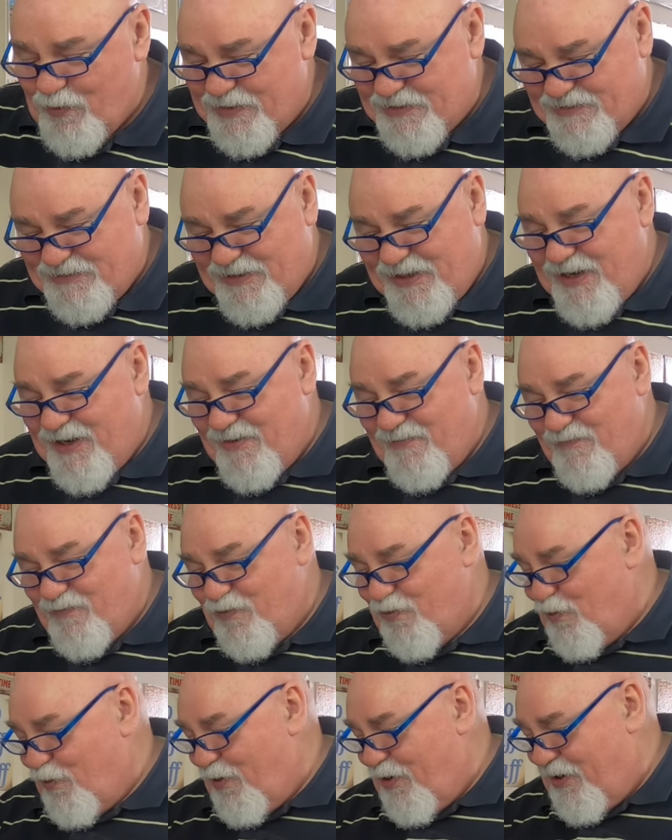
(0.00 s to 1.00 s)
whiskey
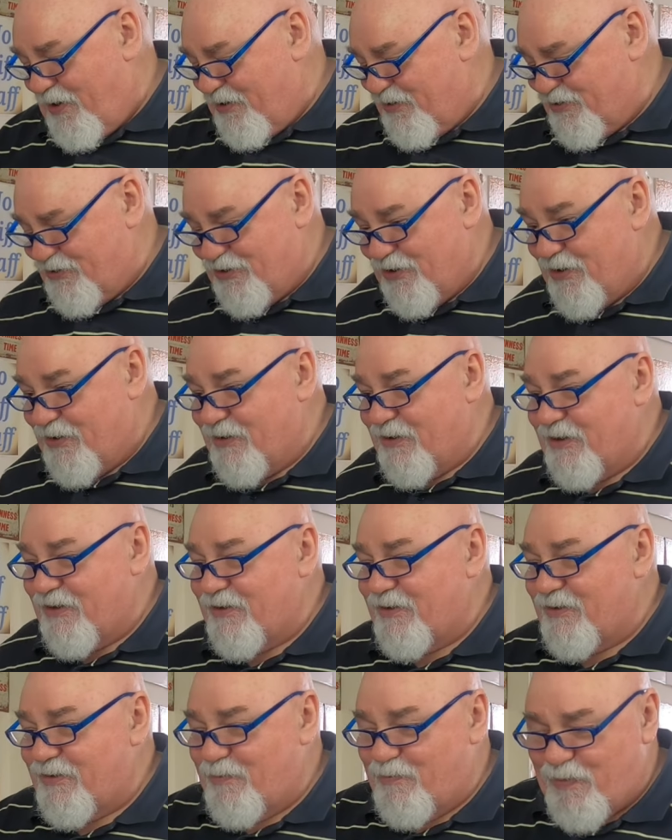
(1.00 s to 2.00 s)
water jug and